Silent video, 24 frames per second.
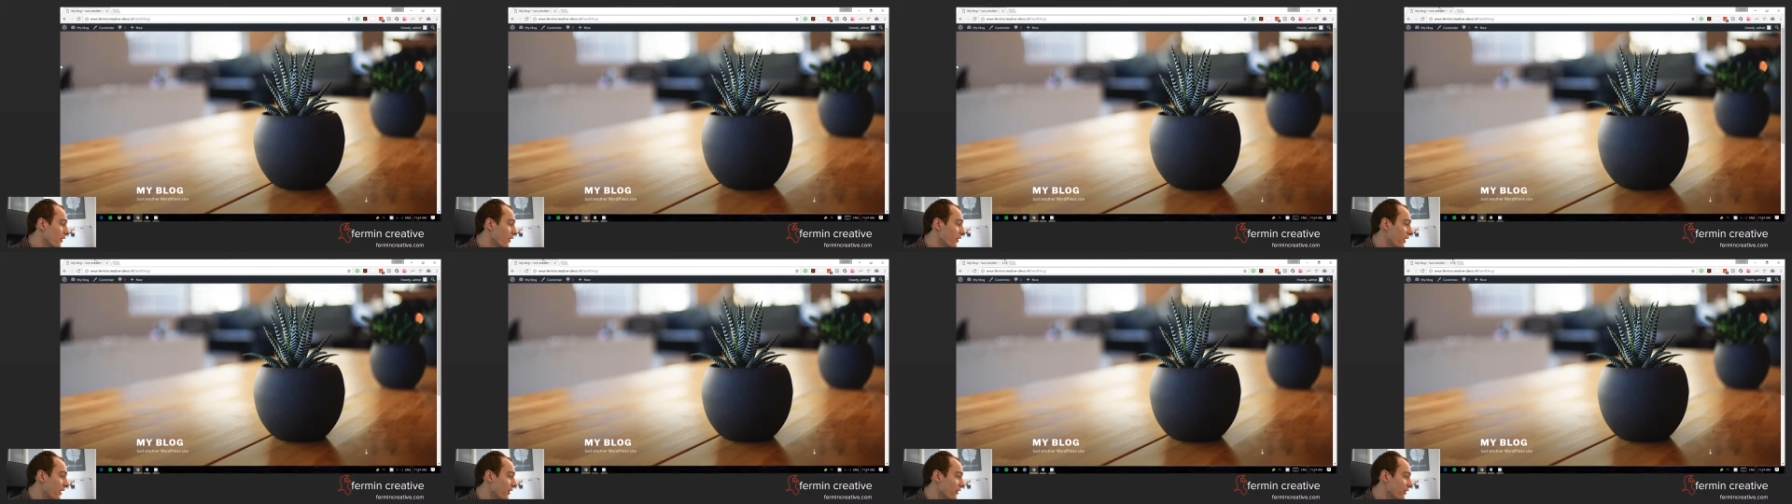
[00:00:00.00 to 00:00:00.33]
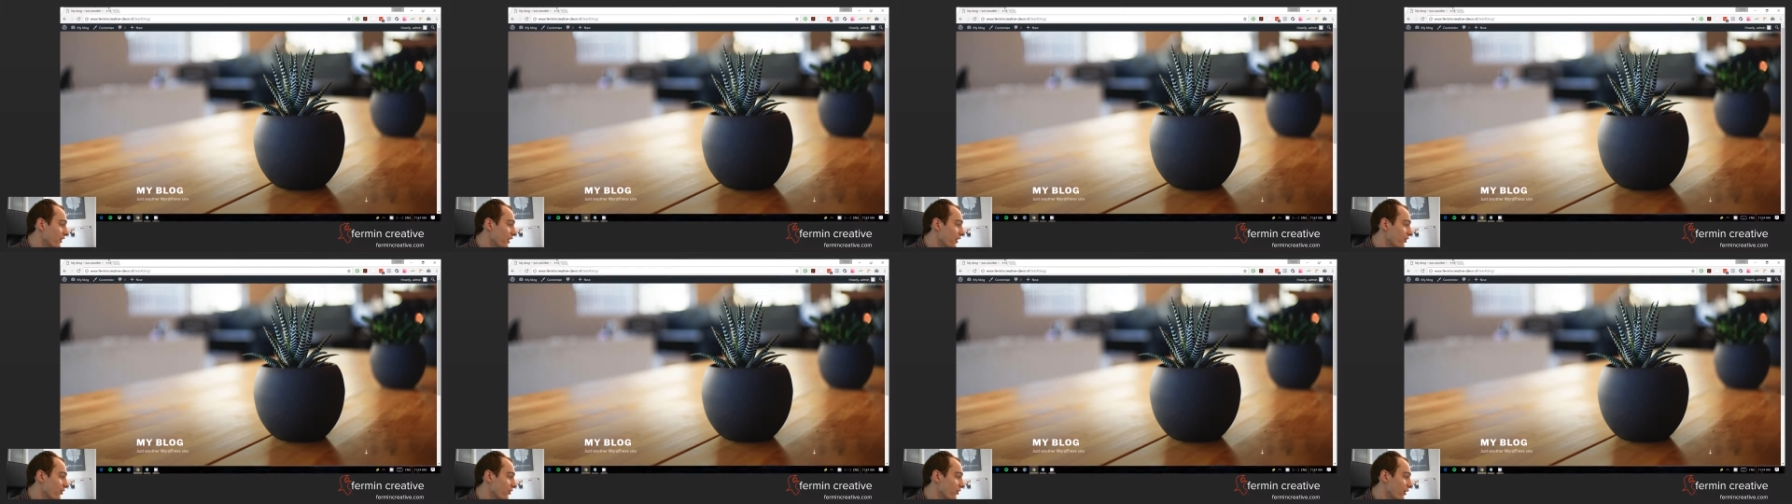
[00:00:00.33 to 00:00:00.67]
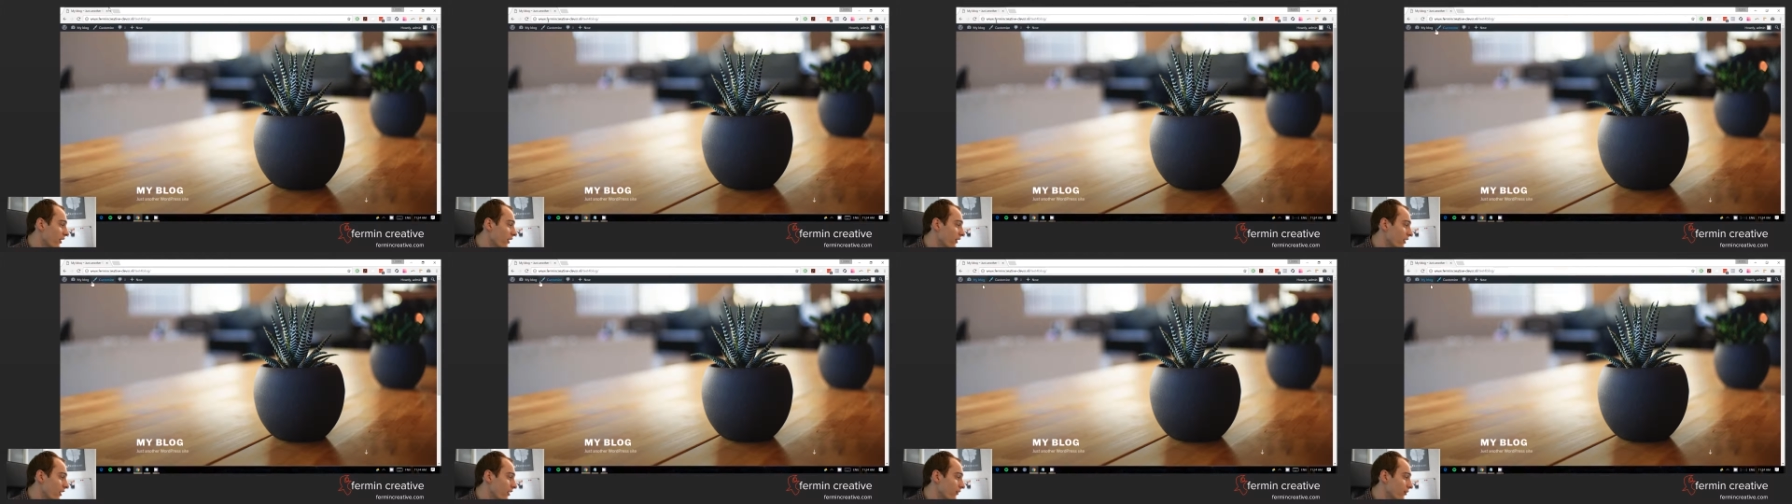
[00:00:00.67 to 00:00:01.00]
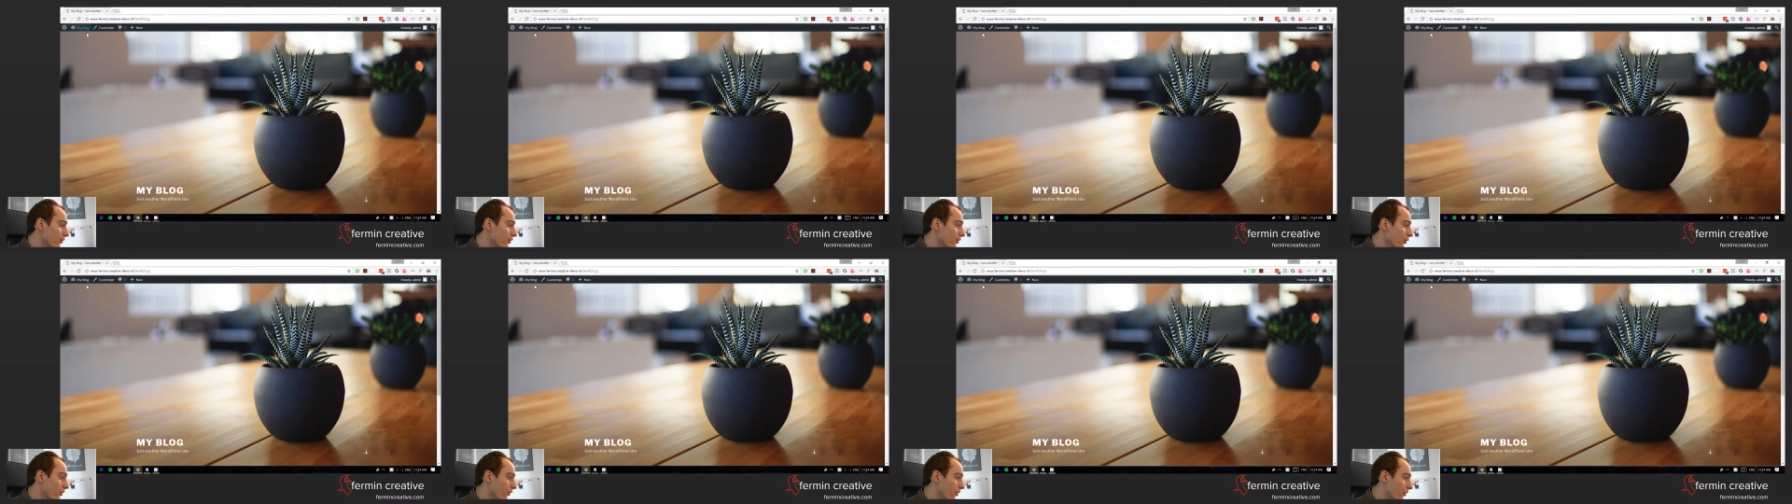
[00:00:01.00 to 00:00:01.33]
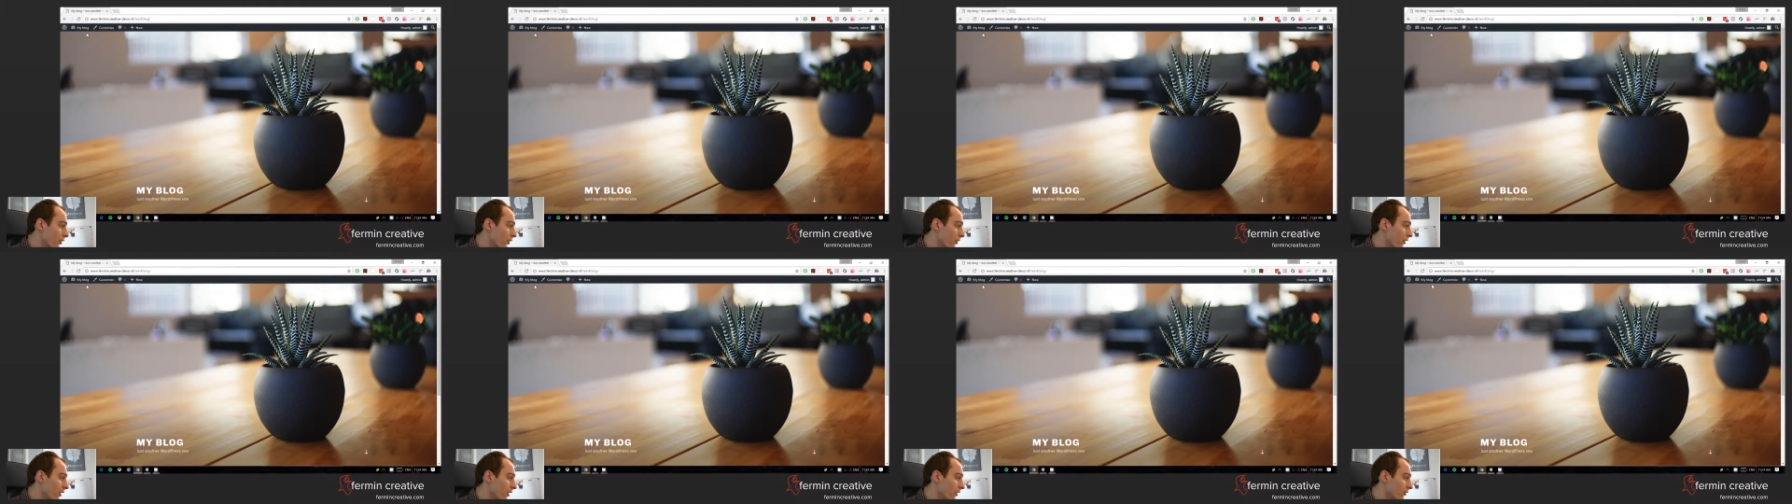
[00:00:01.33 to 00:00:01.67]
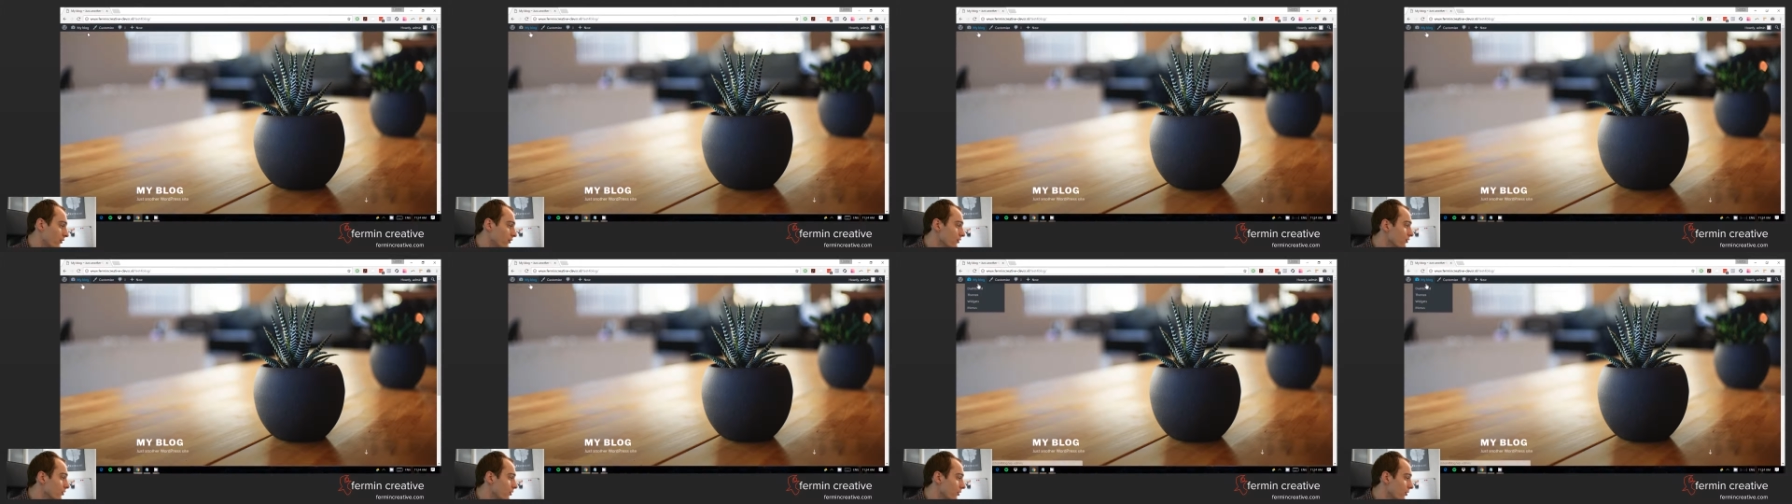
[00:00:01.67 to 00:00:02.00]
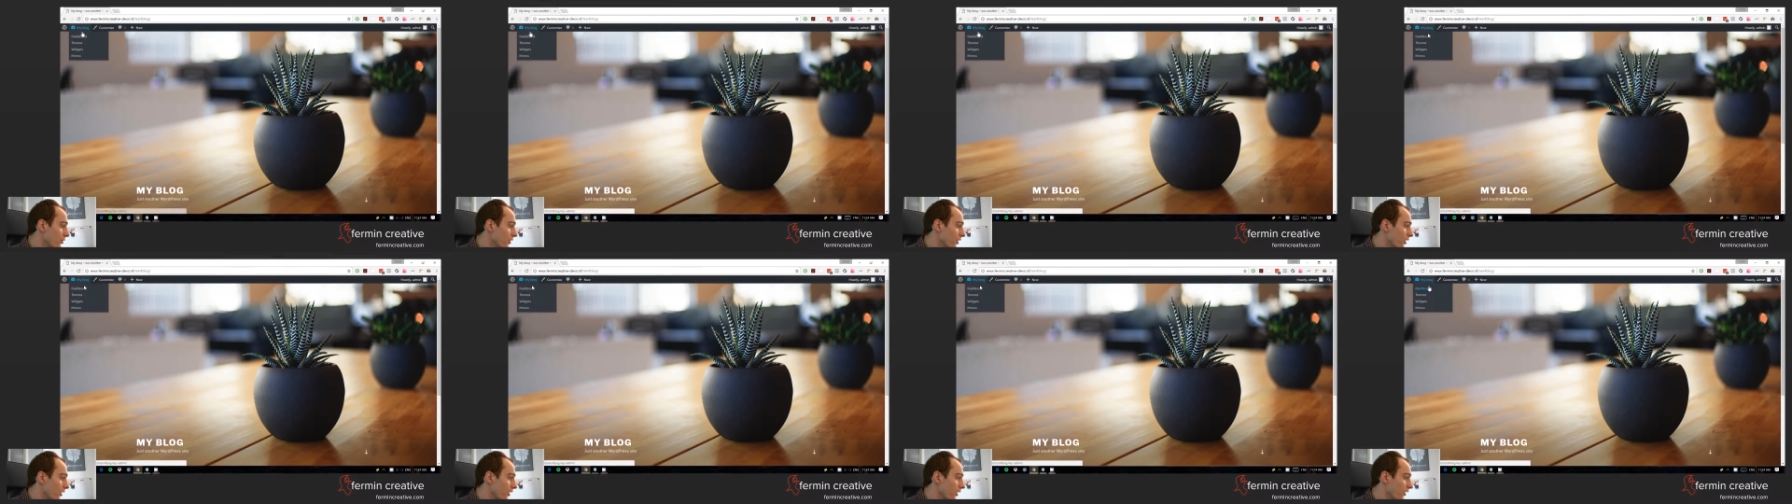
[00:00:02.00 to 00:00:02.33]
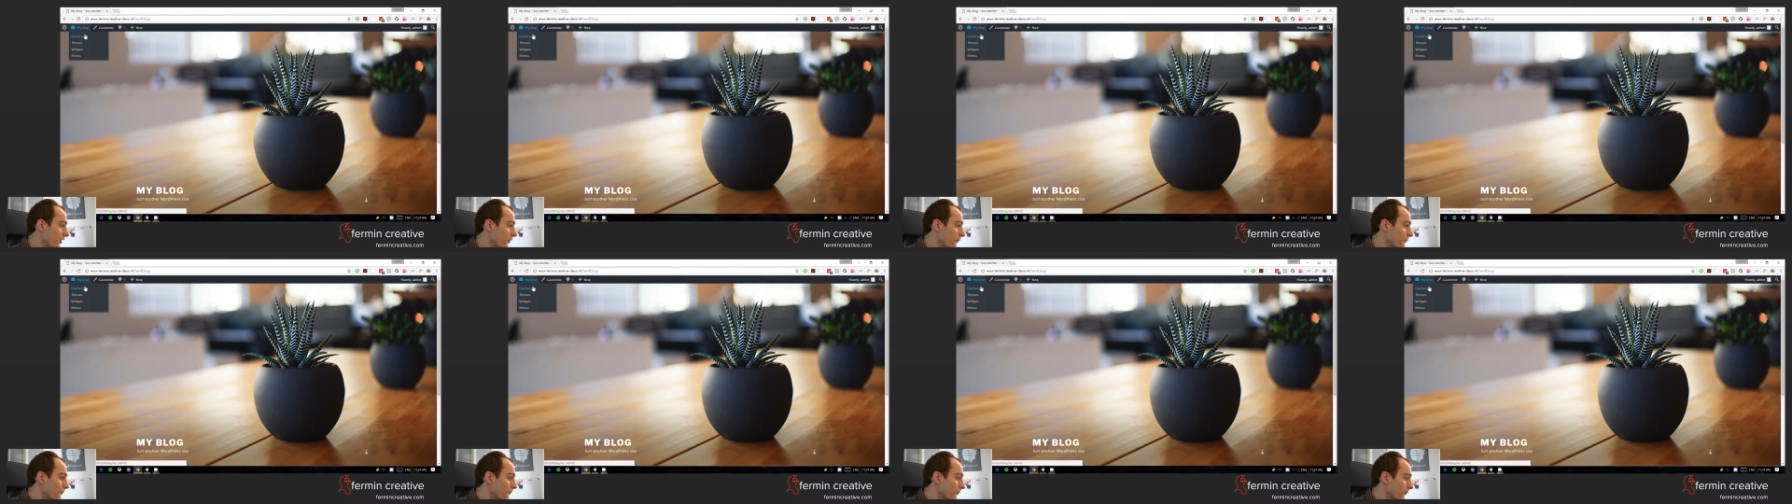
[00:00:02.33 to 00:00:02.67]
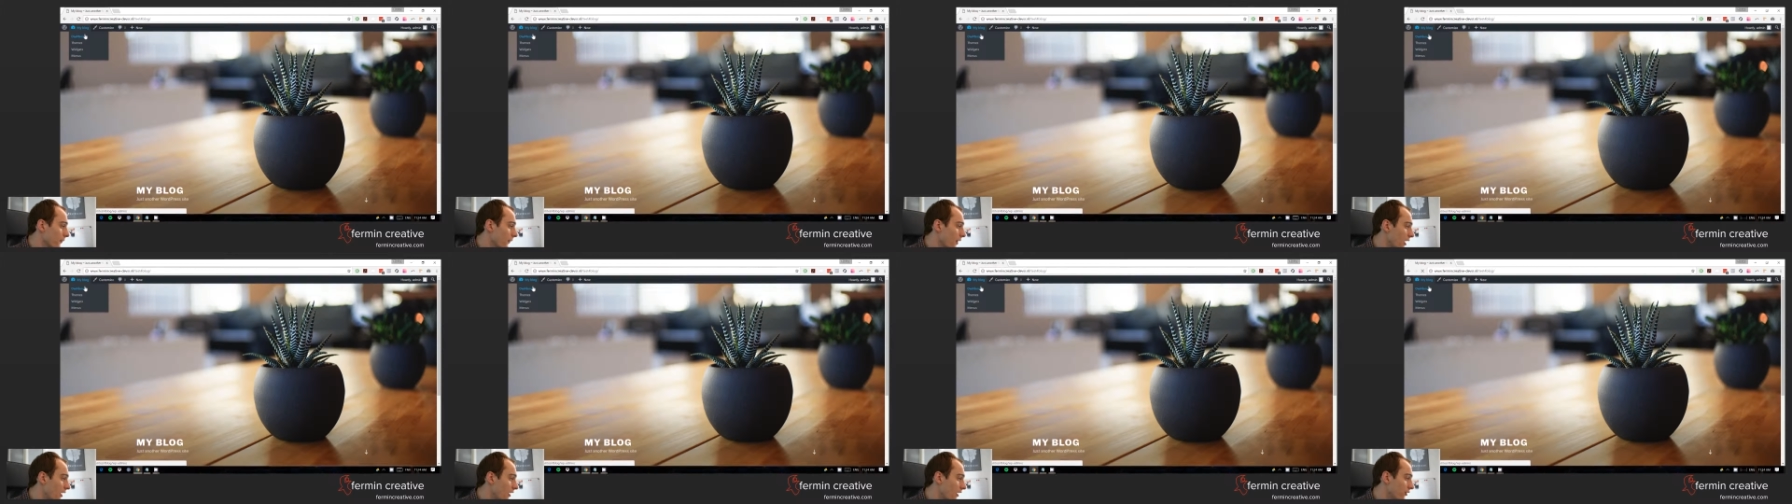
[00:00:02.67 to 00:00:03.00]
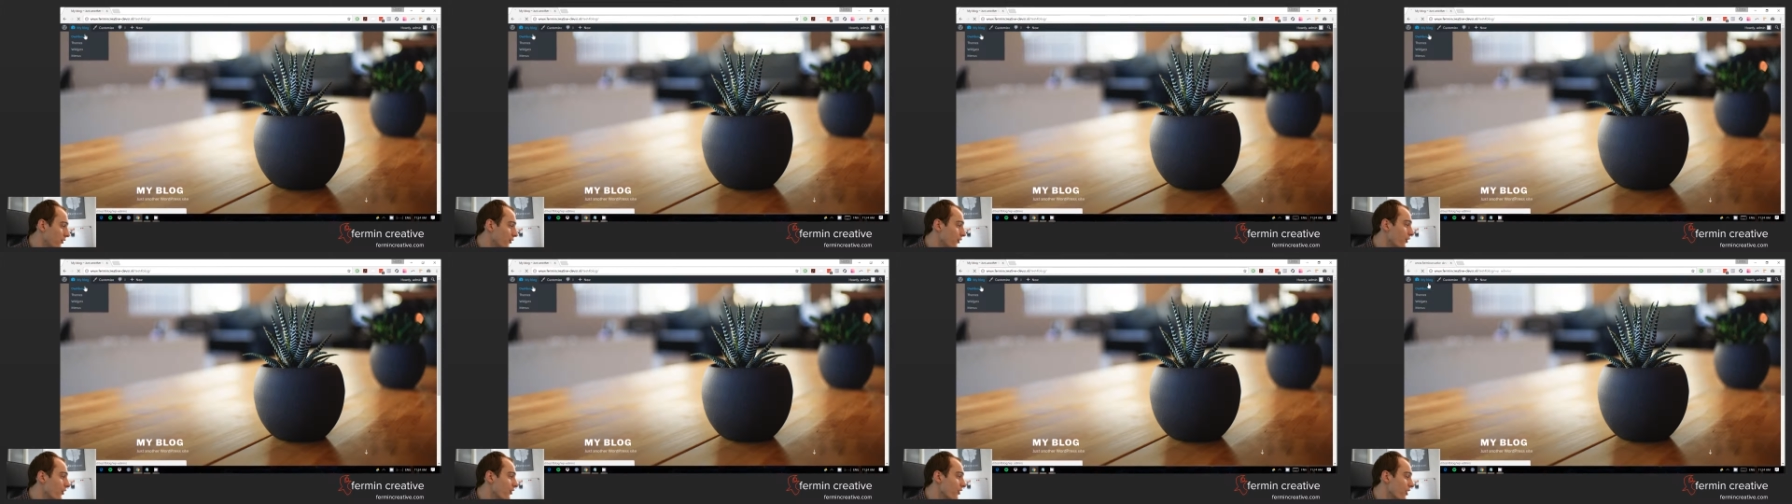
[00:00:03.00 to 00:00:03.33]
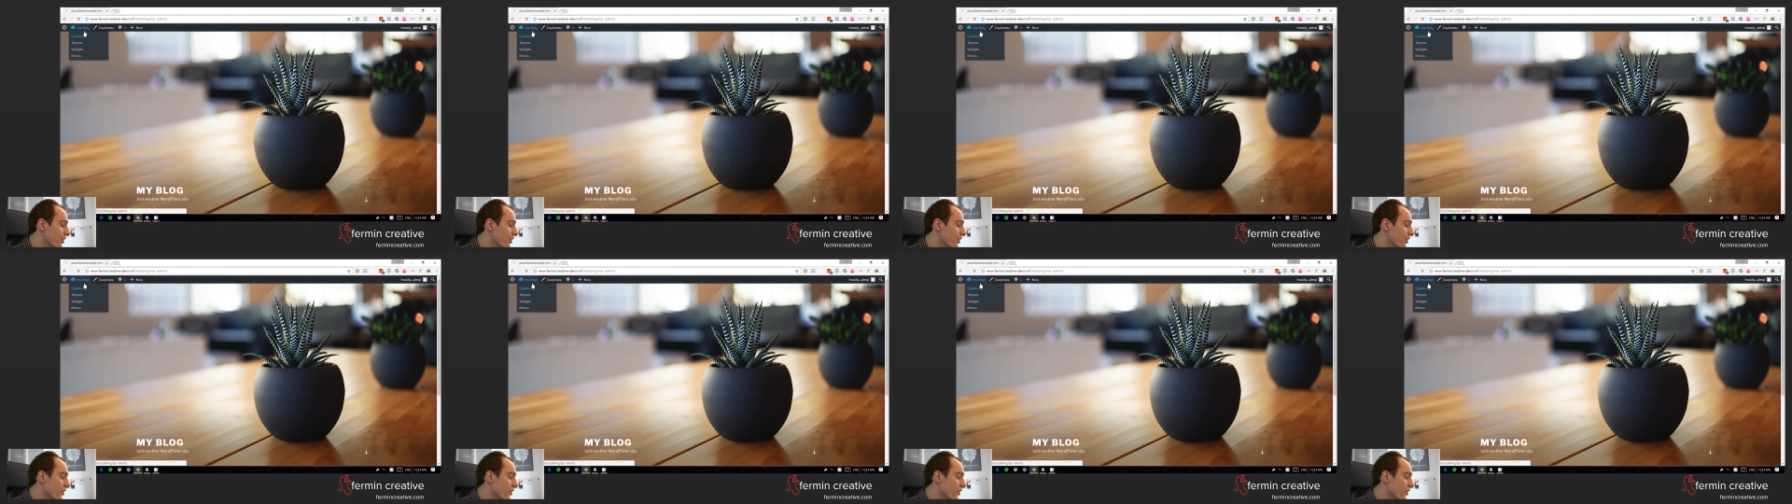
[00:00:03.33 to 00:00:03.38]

that case, like after you log in, you're led to the